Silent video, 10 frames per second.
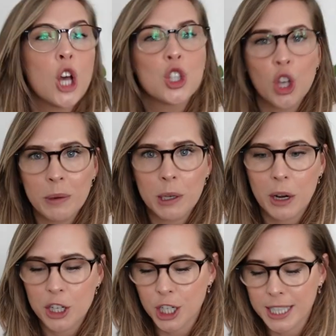So many
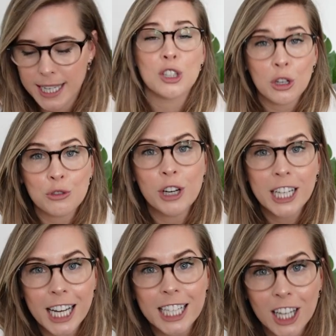questions. So I was
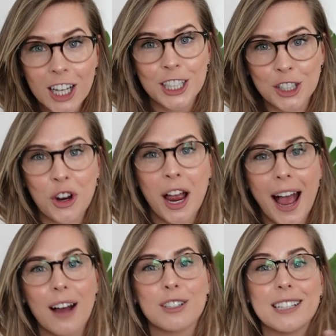really excited to try it
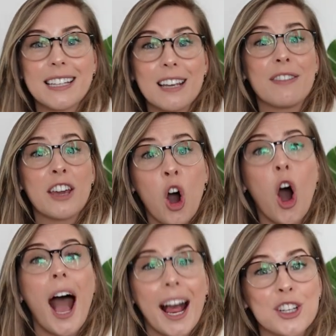out to see if they
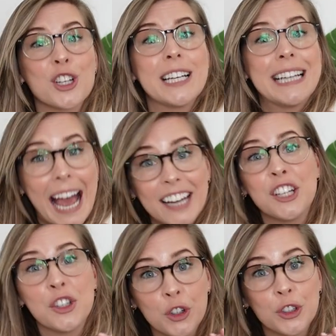are actually
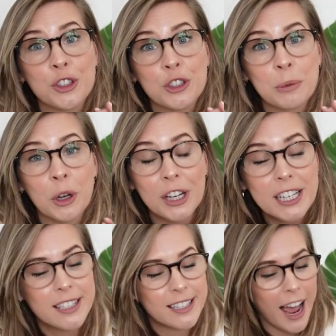any good, to be
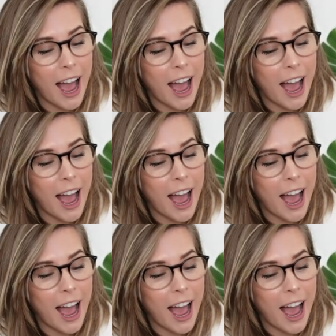honest.